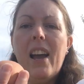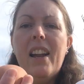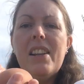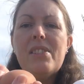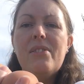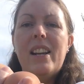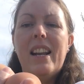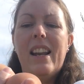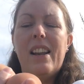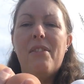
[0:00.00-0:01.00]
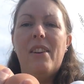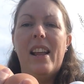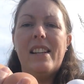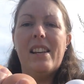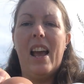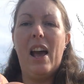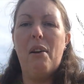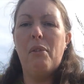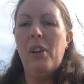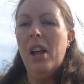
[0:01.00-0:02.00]
And it's really lovely to
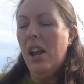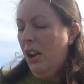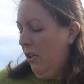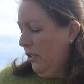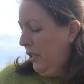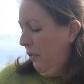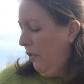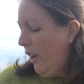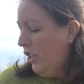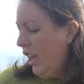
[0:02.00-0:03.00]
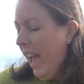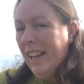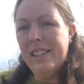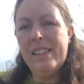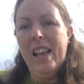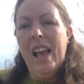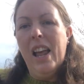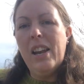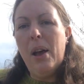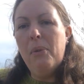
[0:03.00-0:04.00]
have lots of fresh eggs.
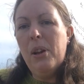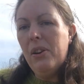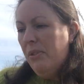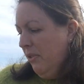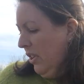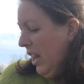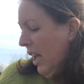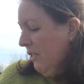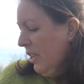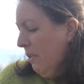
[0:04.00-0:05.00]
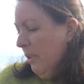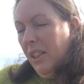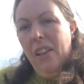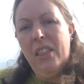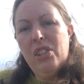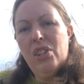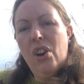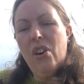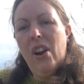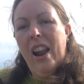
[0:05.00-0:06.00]
Now, we all know, don't we, that the
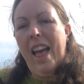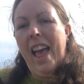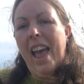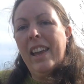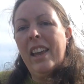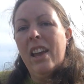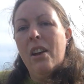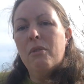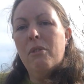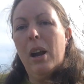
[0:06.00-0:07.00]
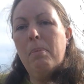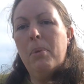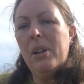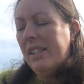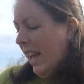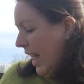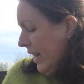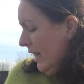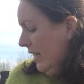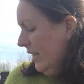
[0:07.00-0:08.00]
chocolate egg
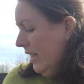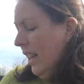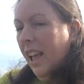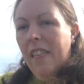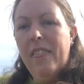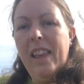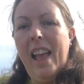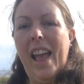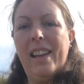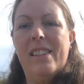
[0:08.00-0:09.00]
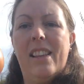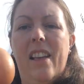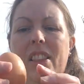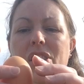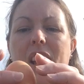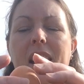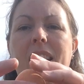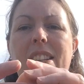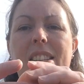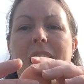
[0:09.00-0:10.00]
represents the eggs that the
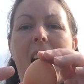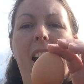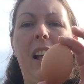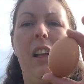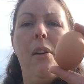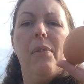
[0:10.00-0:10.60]
chickens lay.